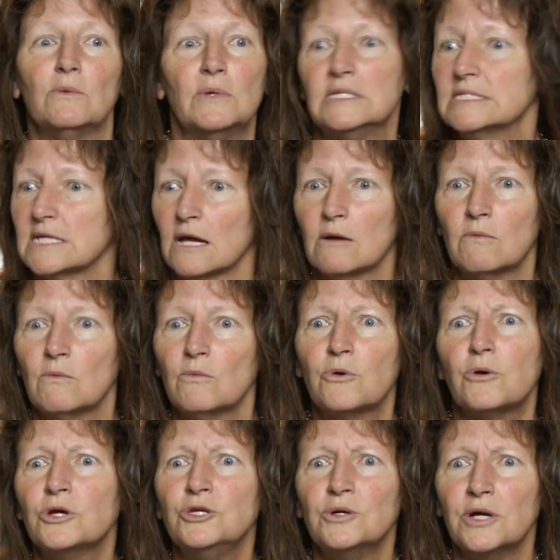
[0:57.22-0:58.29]
We said, where
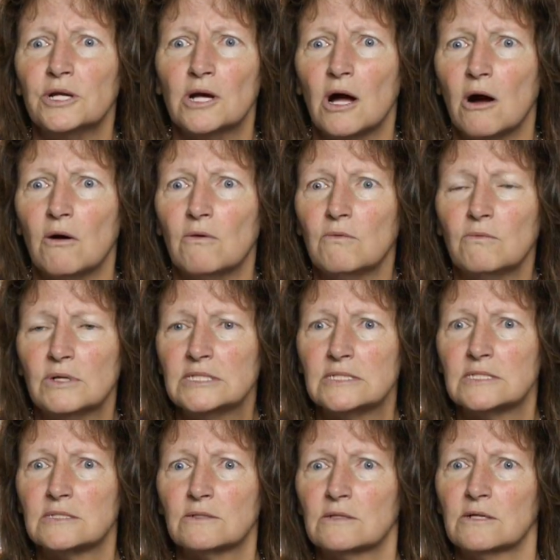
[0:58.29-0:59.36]
are you gonna go?
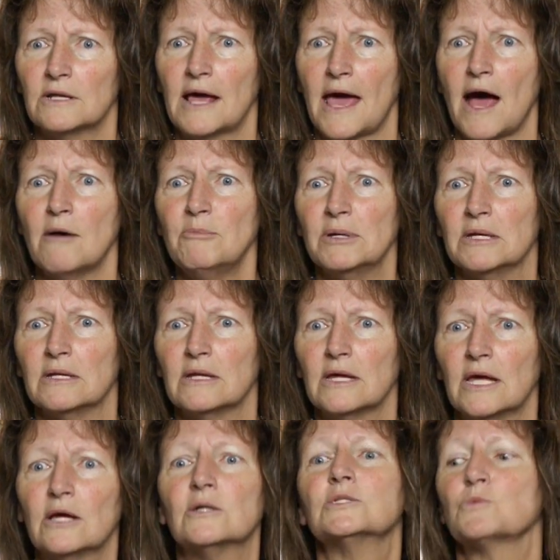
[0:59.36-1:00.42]
What's gonna happen?
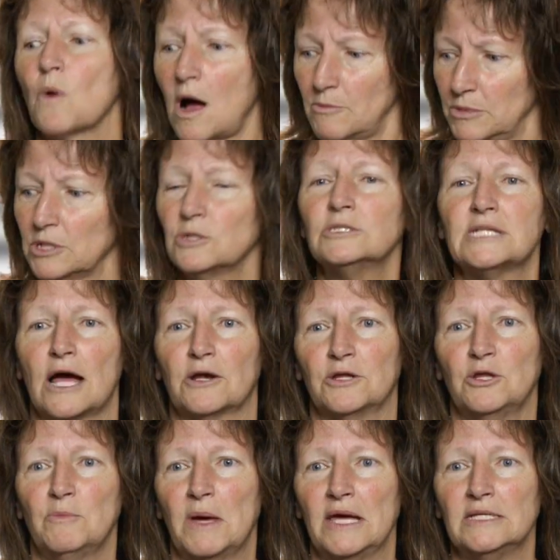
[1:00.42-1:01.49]
He goes, well, I'm gonna go down in
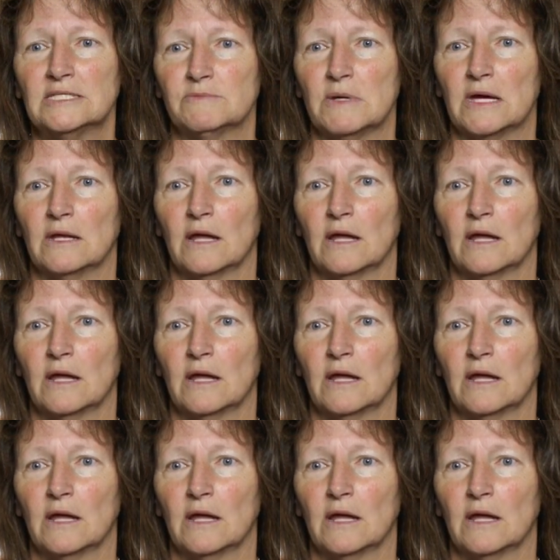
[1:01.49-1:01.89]
the basement.